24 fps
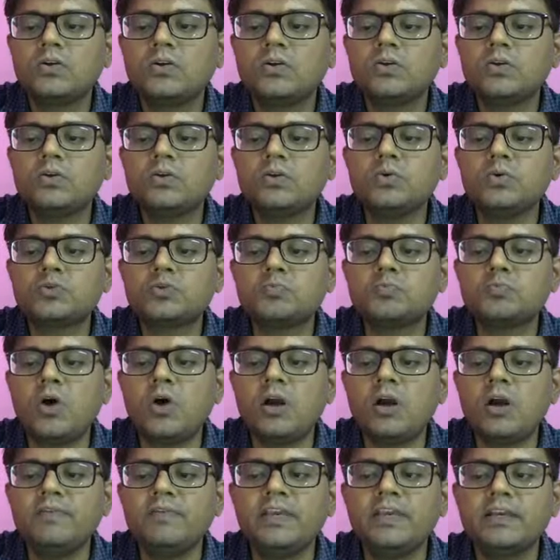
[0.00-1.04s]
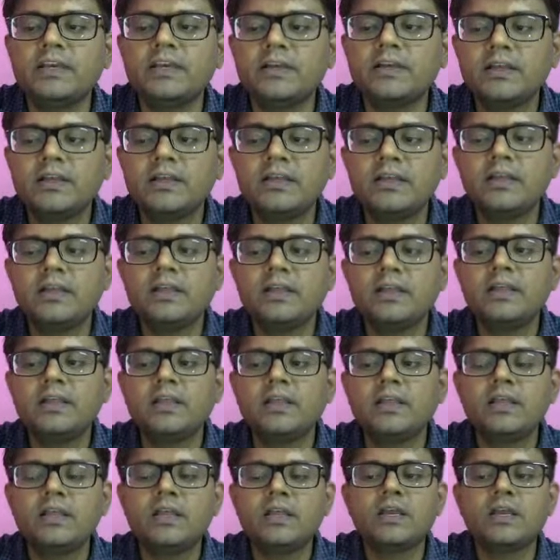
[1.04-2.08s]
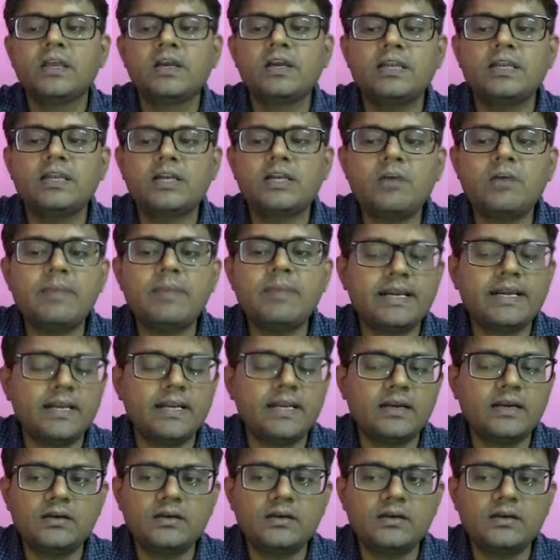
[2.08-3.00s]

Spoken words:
2 small v. Denominator,